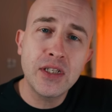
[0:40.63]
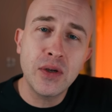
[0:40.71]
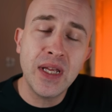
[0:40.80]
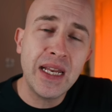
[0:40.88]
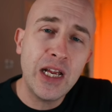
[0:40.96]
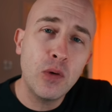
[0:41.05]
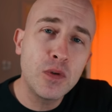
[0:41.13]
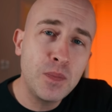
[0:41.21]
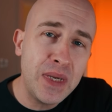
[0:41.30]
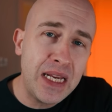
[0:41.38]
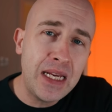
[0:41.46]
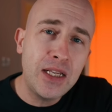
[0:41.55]
so that helps
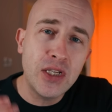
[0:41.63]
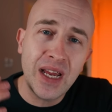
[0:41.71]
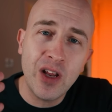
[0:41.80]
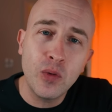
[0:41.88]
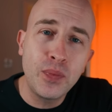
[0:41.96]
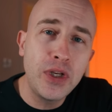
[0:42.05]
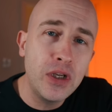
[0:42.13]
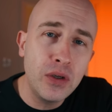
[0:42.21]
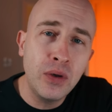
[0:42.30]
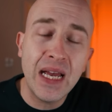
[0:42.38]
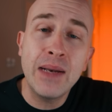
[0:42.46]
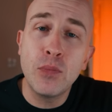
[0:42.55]
me to help
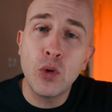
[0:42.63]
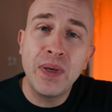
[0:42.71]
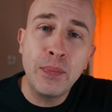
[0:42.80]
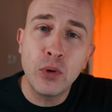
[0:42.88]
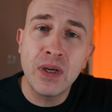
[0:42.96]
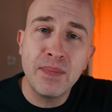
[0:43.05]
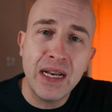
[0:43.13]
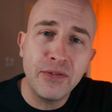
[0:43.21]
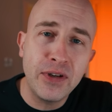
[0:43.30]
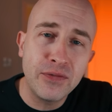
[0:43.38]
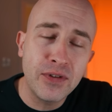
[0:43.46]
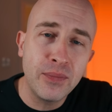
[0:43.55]
you and more people can
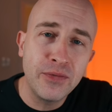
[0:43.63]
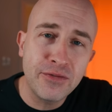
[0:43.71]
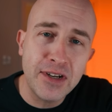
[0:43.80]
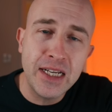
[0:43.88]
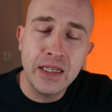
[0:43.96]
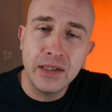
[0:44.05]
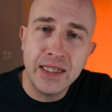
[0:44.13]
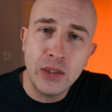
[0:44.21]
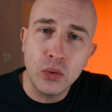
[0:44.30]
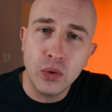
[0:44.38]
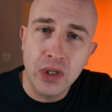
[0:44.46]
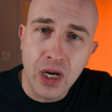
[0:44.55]
benefit from free
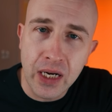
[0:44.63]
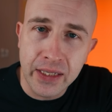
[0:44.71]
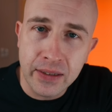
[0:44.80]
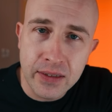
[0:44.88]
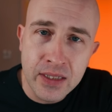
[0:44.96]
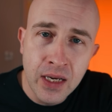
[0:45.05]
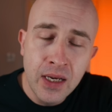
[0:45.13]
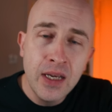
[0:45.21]
legal guidance.